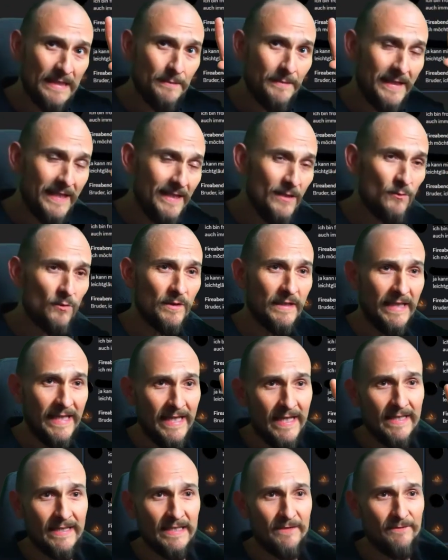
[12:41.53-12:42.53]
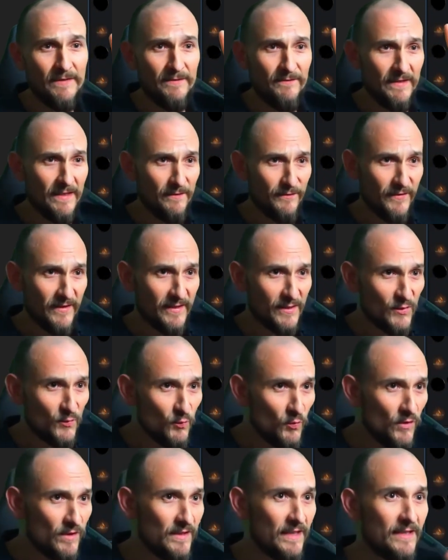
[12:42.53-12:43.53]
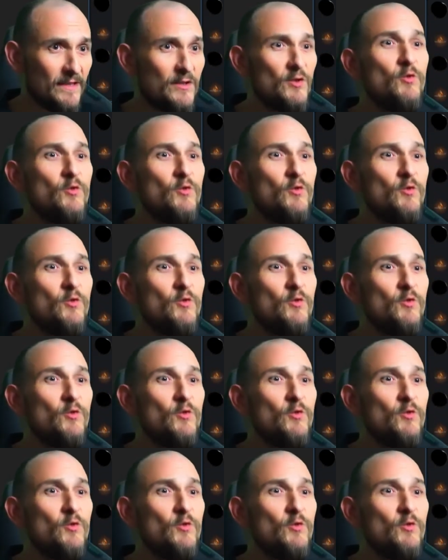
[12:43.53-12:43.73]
Yeah, and then it goes on.